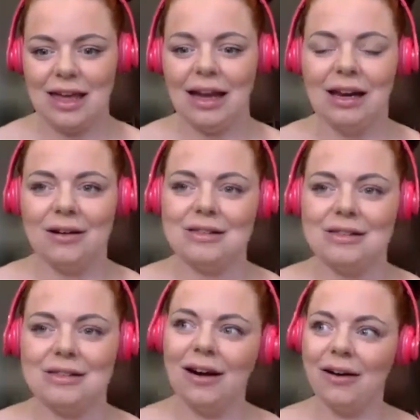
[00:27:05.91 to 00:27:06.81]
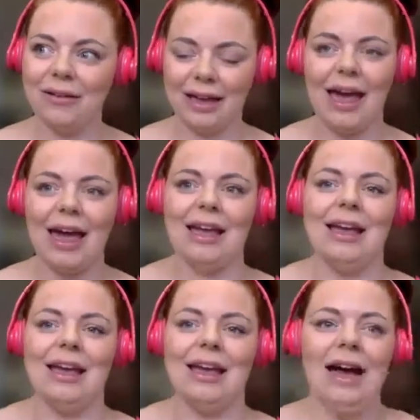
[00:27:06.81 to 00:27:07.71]
And I was like, oh, okay.
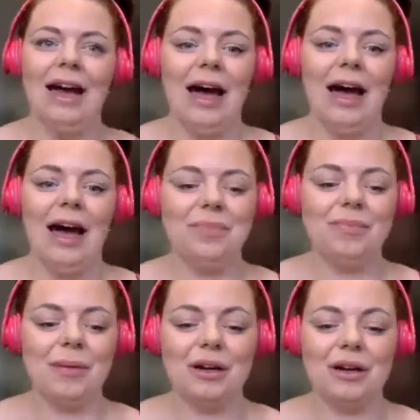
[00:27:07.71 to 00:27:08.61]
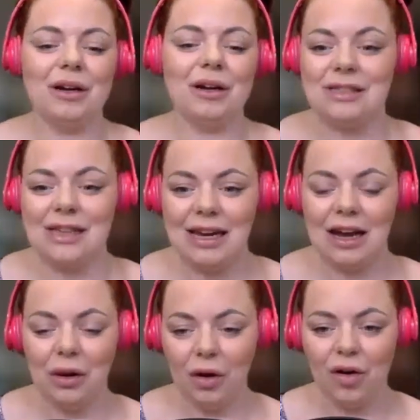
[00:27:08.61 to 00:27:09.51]
Because I see a
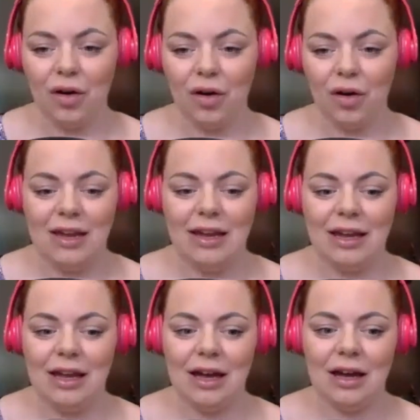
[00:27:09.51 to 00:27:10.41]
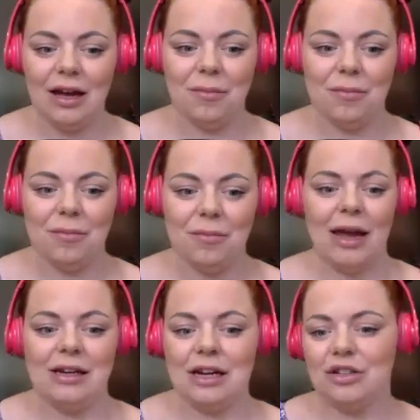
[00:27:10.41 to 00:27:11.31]
lot of the
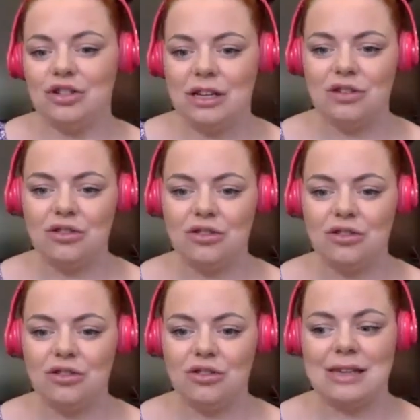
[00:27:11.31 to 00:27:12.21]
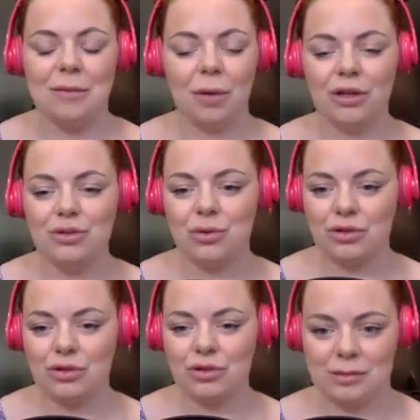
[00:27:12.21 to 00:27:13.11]
ADHD traits in my
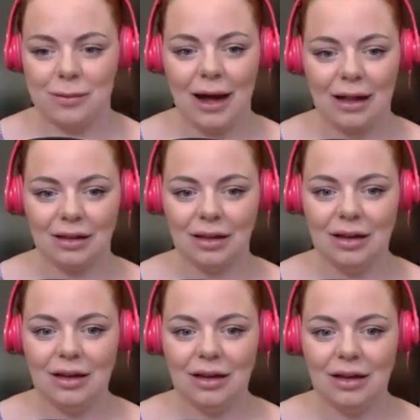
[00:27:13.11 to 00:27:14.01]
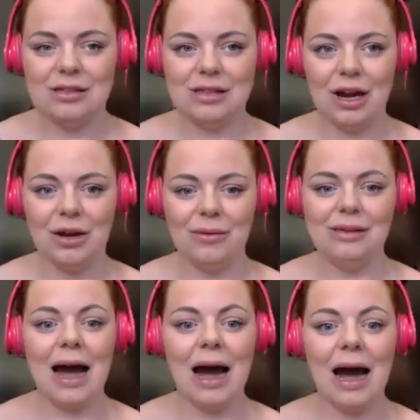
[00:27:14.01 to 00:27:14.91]
daughter as well. So
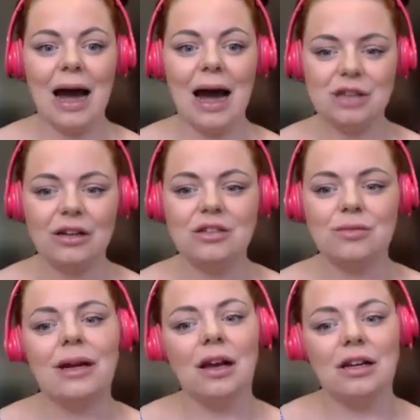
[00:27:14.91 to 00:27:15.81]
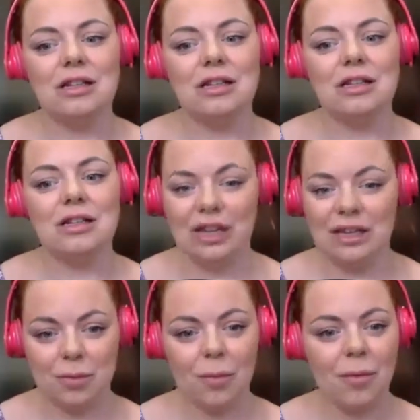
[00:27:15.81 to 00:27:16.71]
now I'm starting to realize that she's
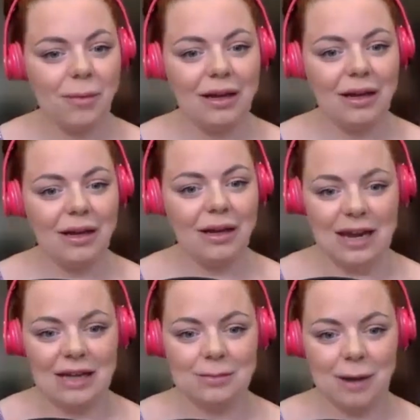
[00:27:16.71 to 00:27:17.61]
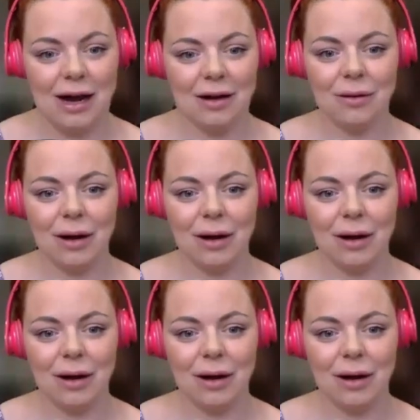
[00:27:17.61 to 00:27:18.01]
probably got it as well.